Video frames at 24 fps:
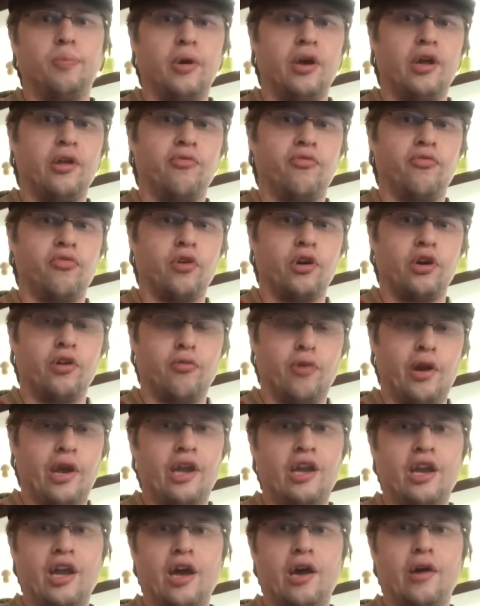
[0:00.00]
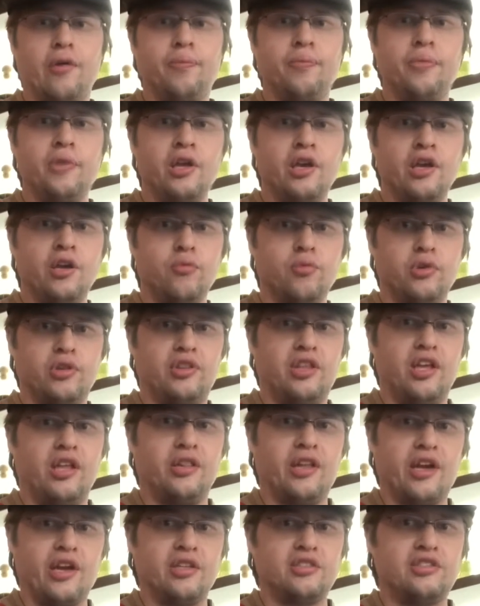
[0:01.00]
But for right now, with the
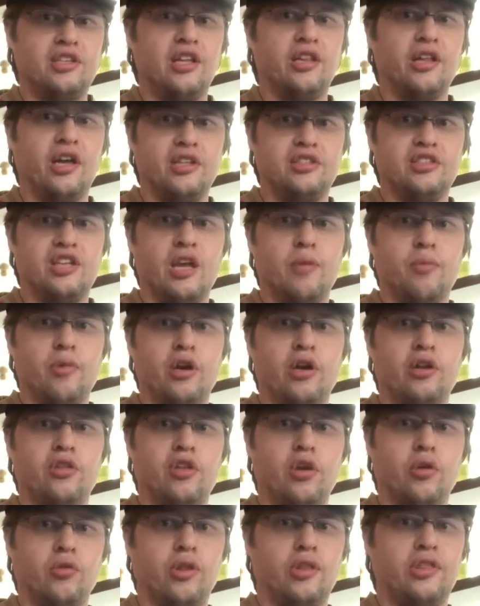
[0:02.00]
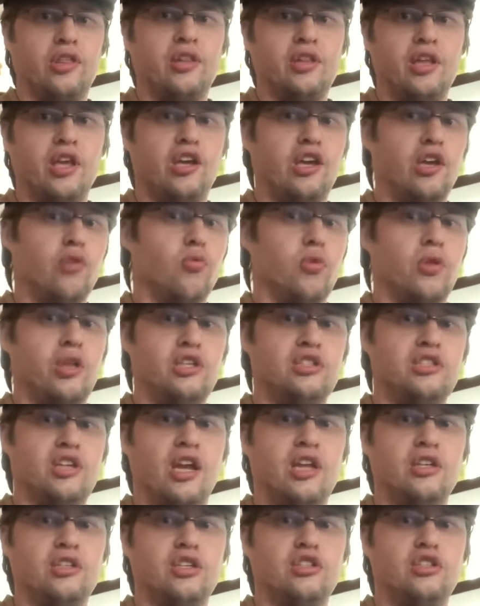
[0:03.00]
Legacy lightsaber, the only thing that you can really
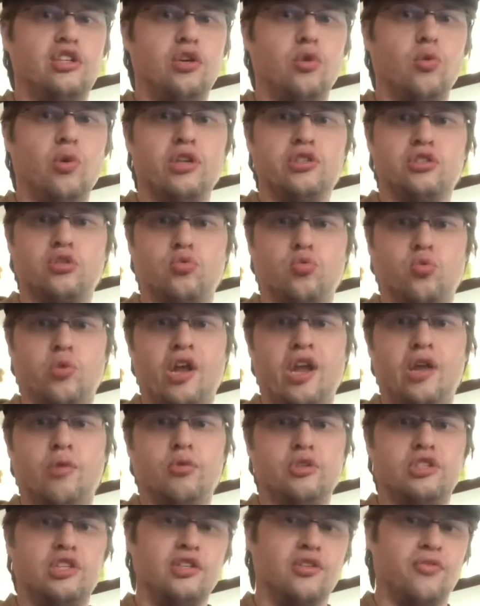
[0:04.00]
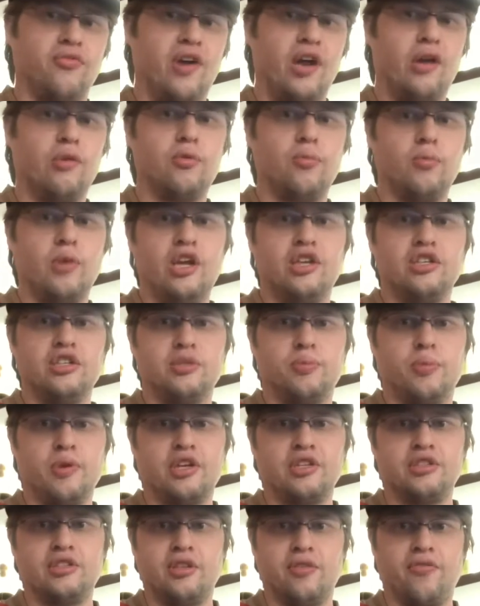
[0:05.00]
change it to is green, which is fine with me just
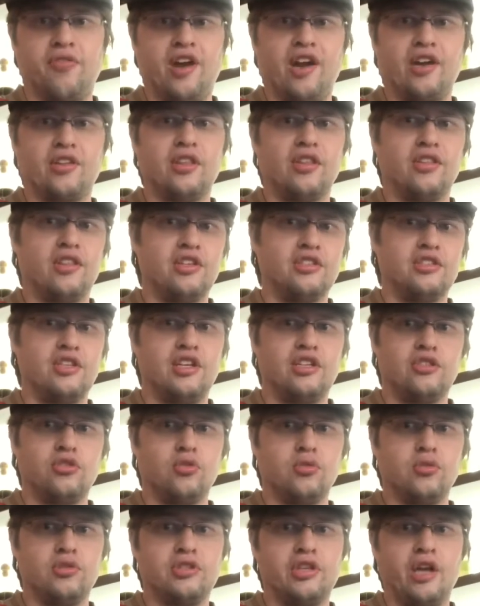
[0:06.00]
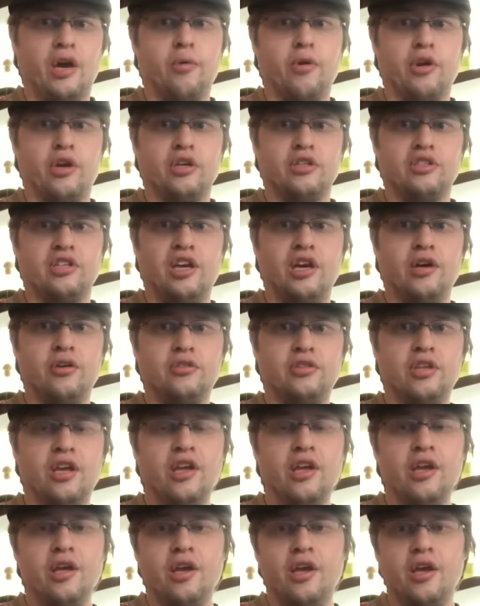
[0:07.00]
because of the fact that this is Luke Skywalker's hilt.
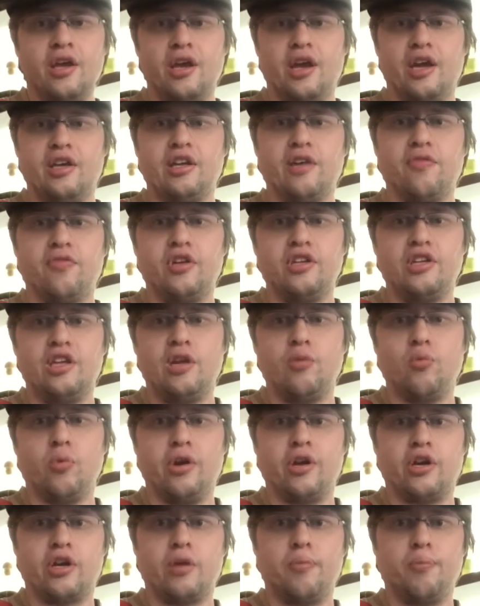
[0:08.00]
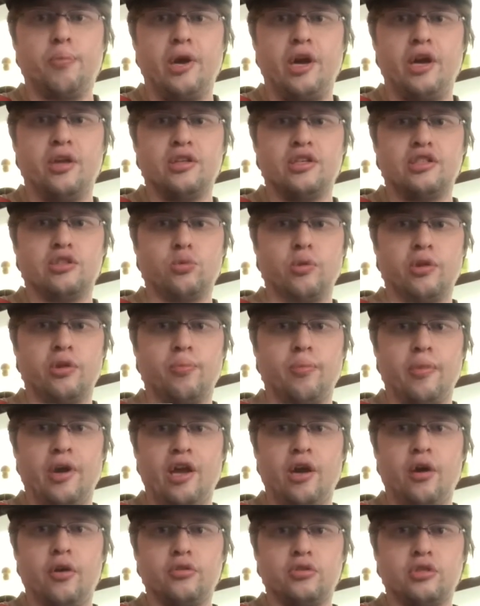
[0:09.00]
And I definitely did want to compare this with
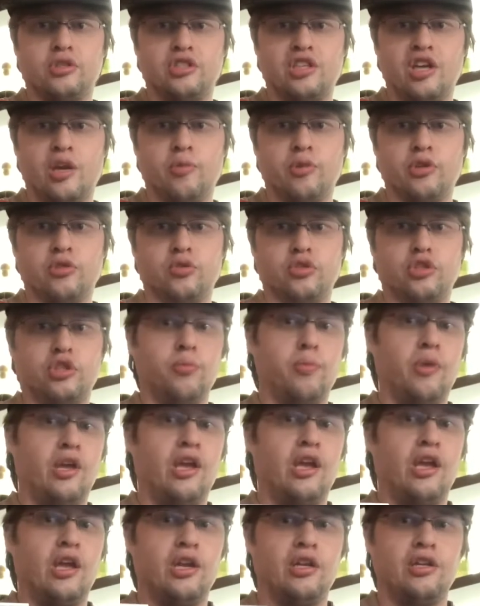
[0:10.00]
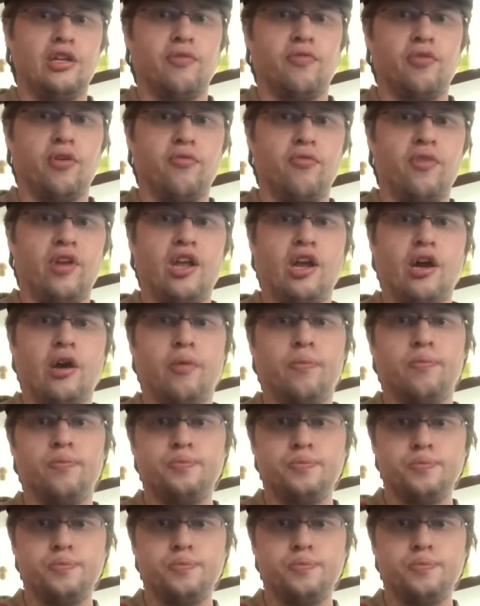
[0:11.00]
my Ultra Sabers, which would be in a different video.